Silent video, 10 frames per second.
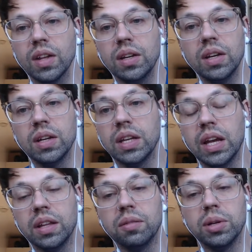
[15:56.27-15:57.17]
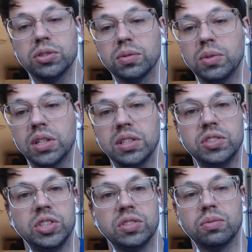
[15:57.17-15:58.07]
yeah, the mushroom one is just
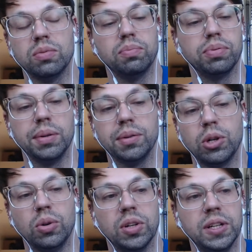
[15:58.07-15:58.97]
pre-recorded,